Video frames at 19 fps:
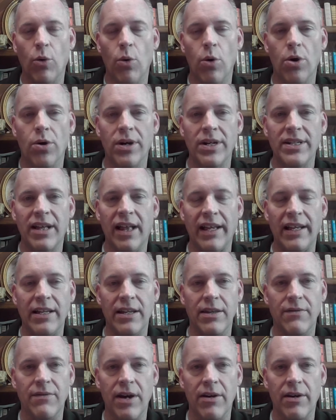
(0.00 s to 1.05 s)
order until I get
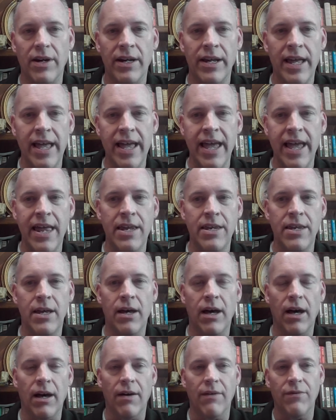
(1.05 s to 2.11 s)
to the very end
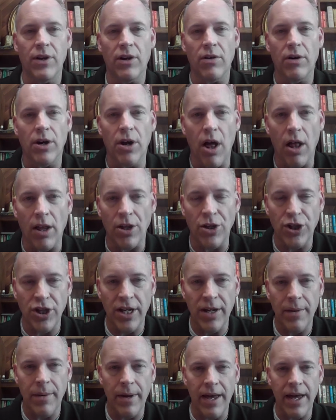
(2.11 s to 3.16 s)
of the chronology.